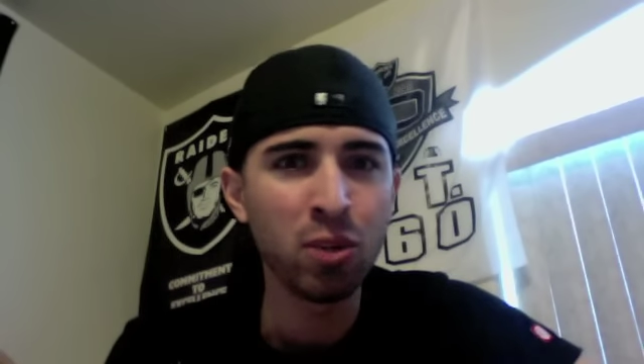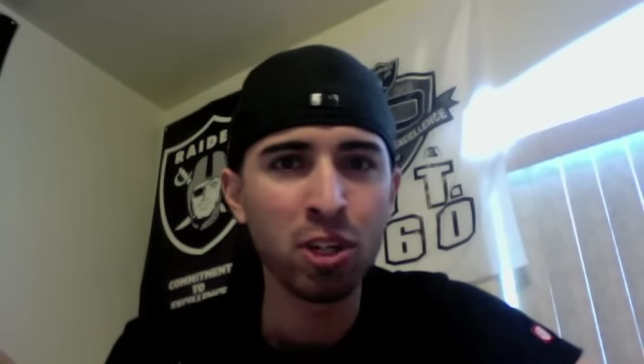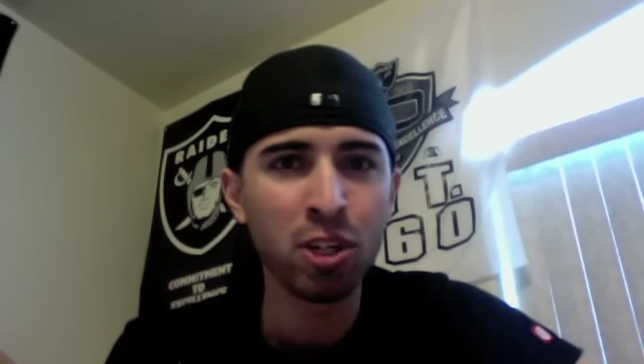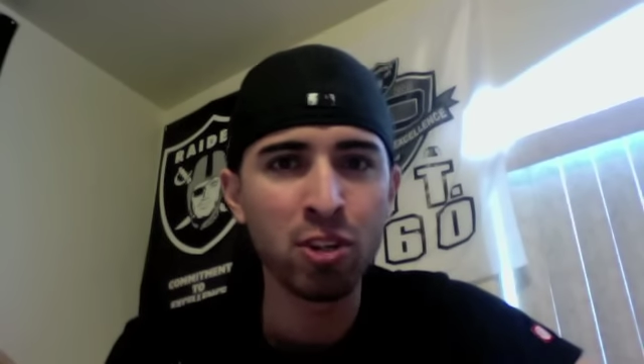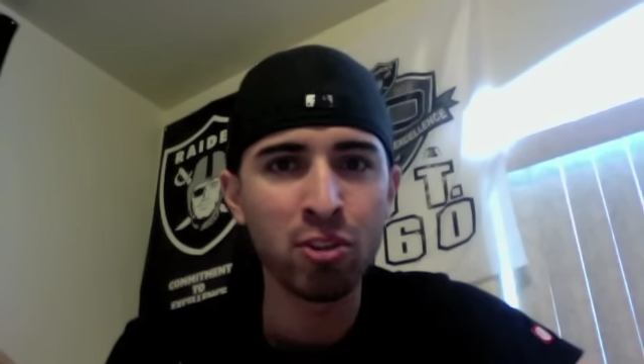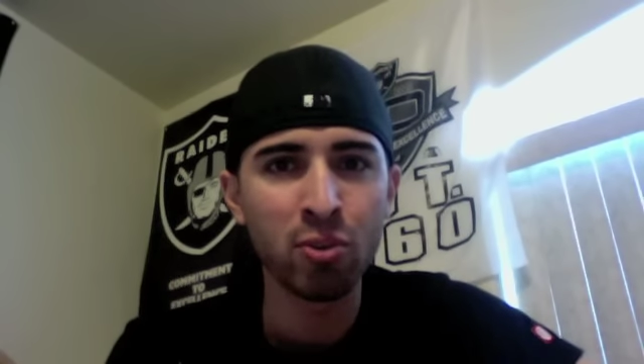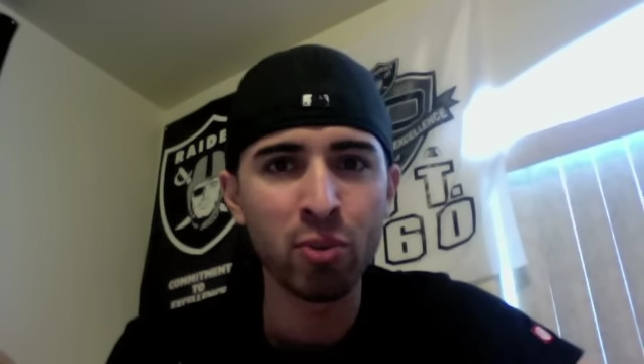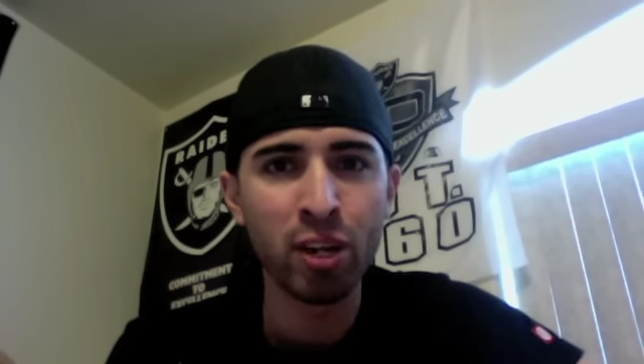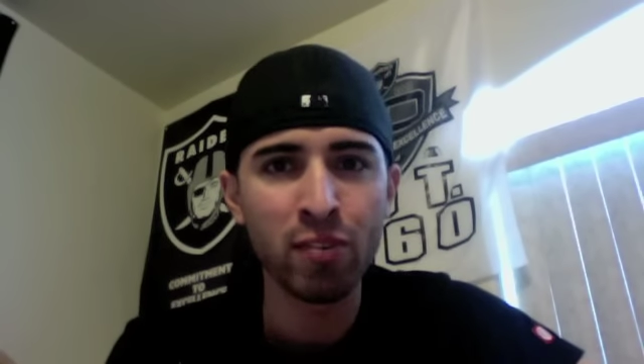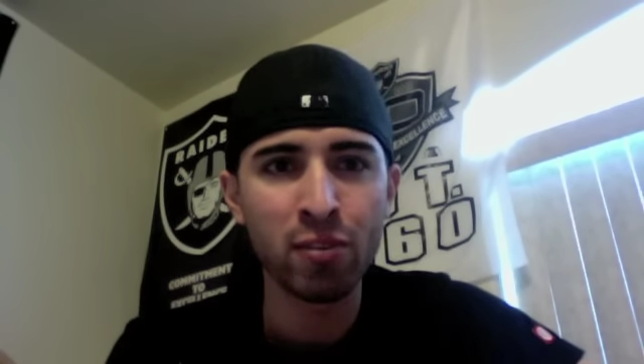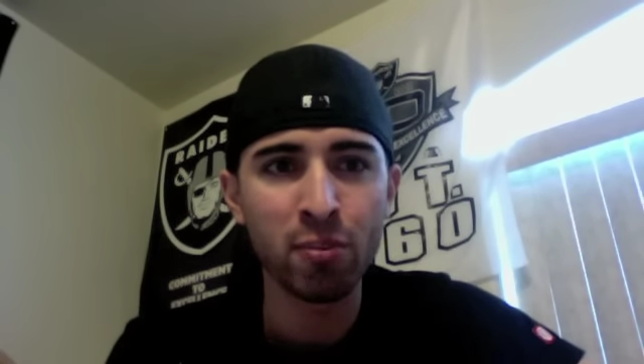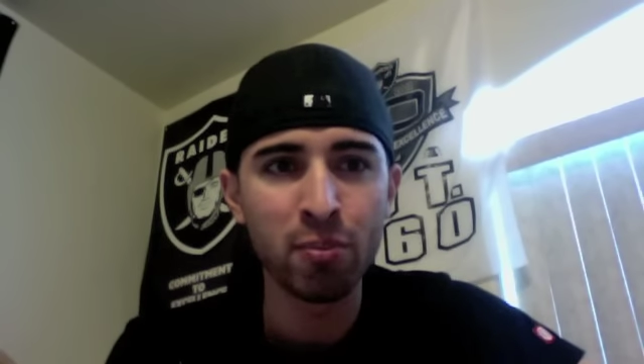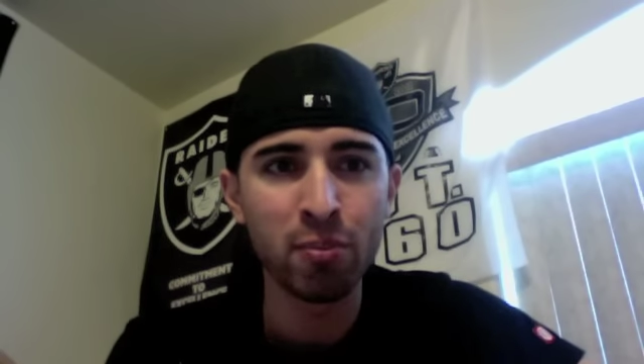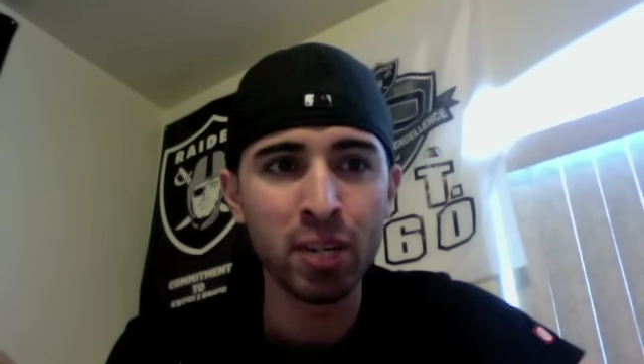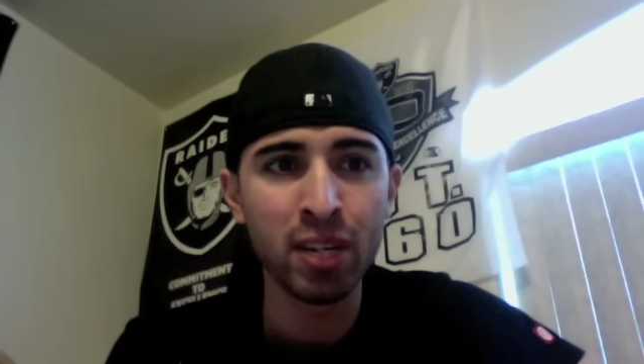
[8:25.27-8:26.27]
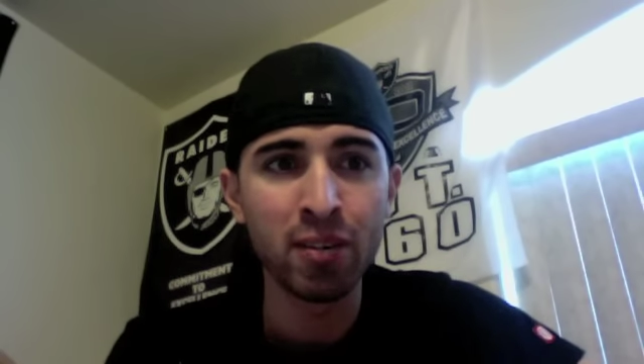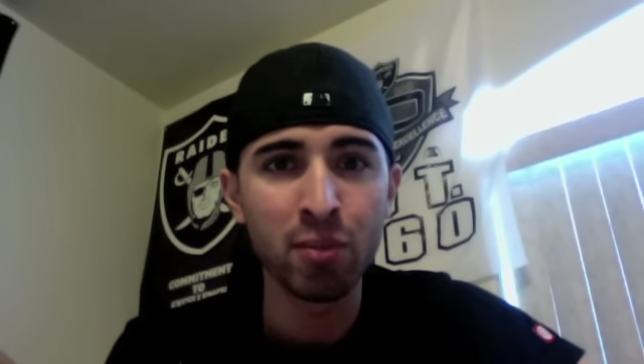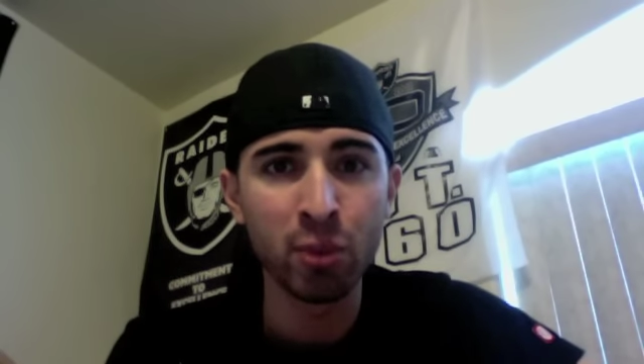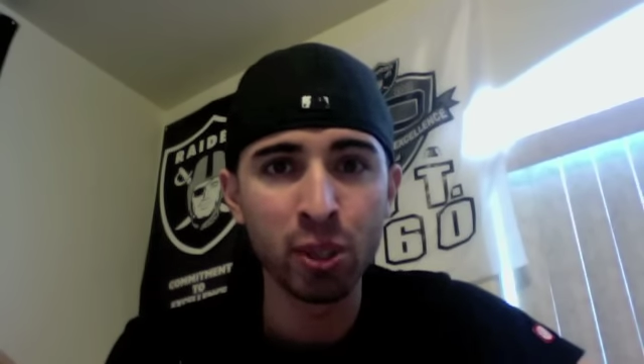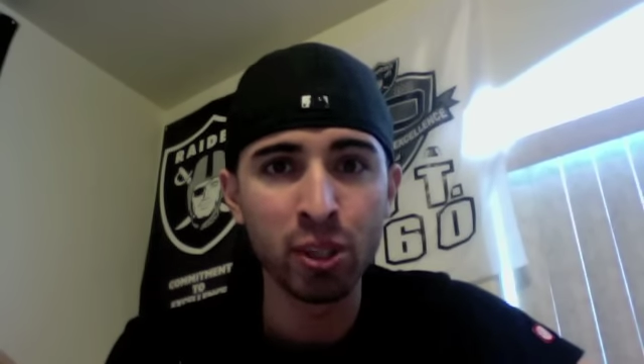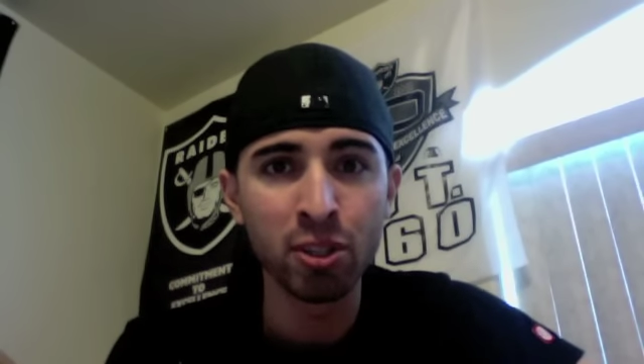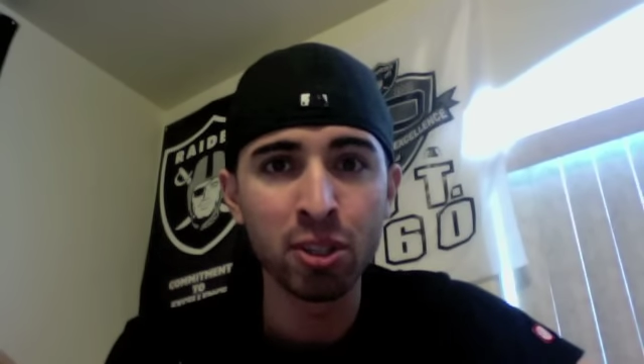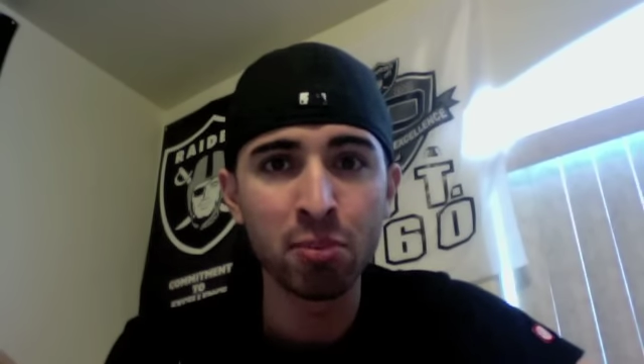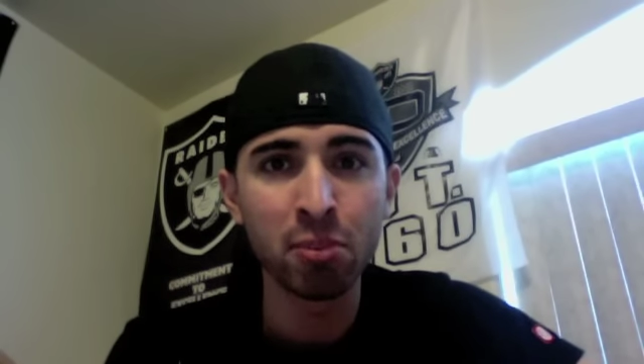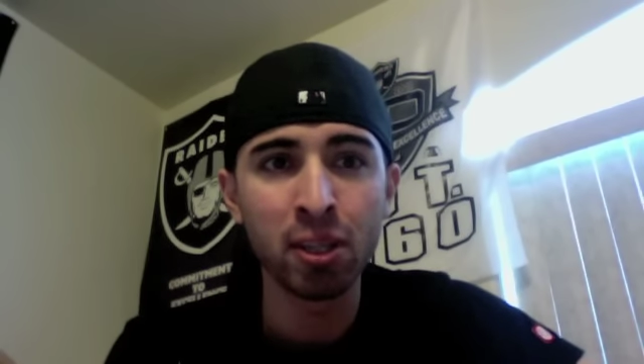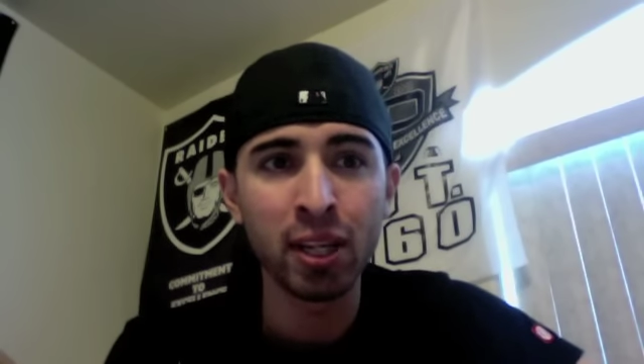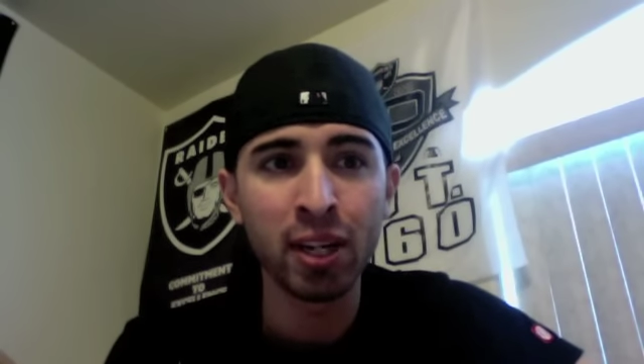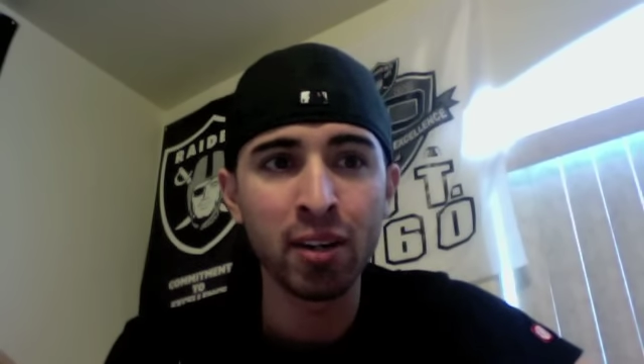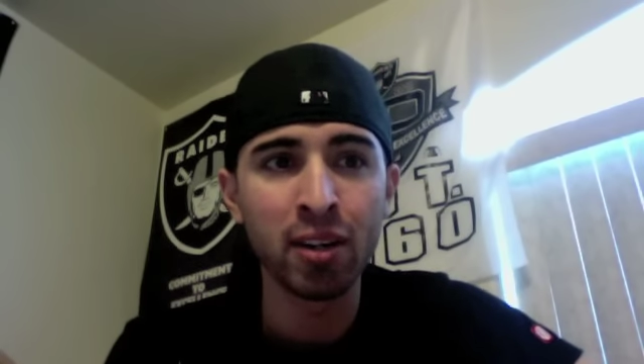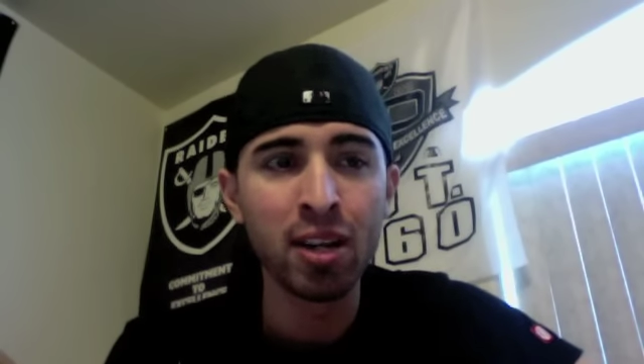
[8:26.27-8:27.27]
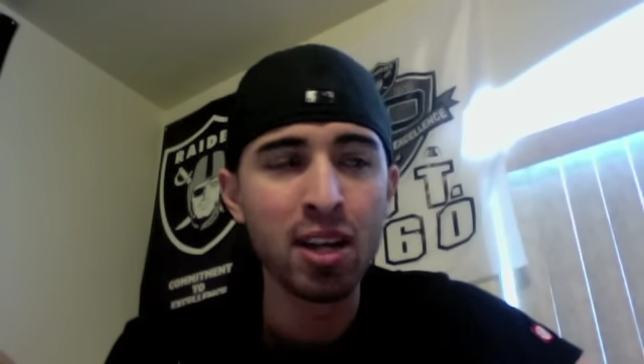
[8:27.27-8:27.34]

years away from being a really good player.